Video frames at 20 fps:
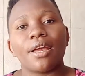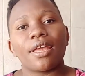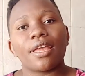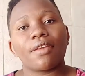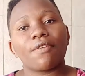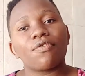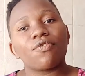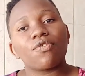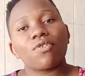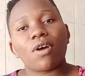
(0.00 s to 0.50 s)

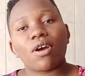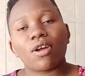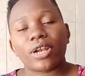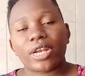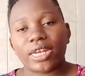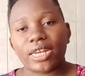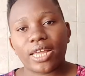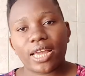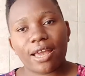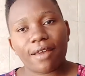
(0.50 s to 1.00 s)
If you
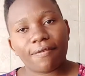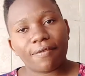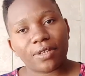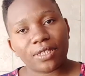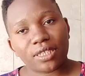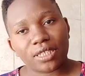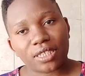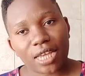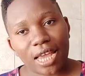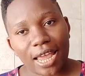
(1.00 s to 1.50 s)
already have a
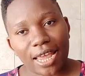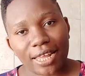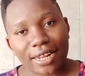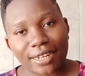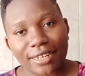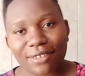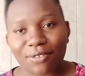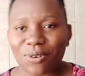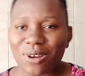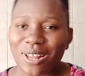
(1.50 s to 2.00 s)

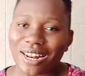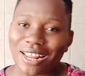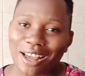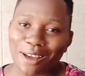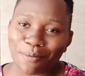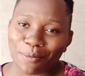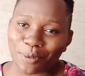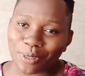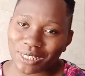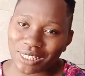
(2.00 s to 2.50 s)
child,
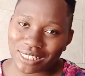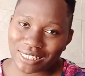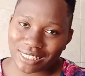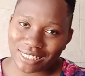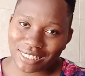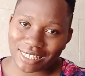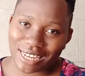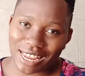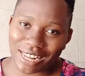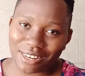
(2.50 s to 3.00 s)
welcome on this
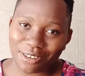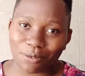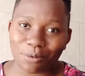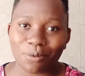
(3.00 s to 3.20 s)
journey.